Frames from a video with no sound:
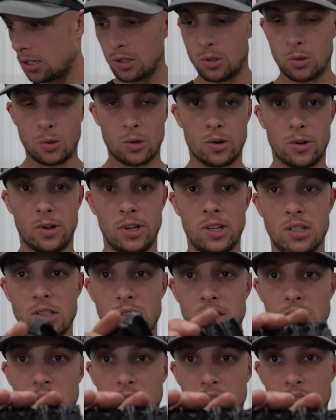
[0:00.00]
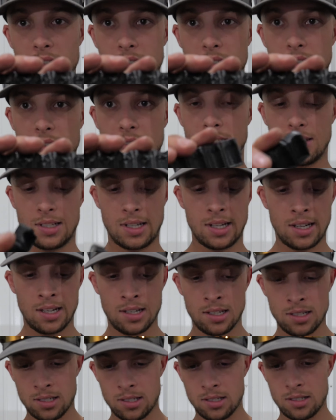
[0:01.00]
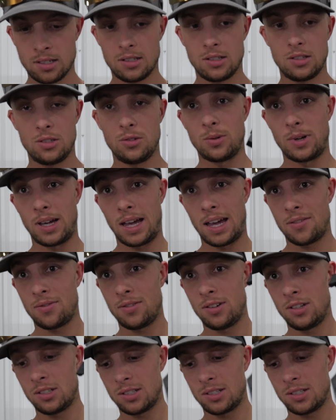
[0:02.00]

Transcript: 1/4 inch size to a 1/2 inch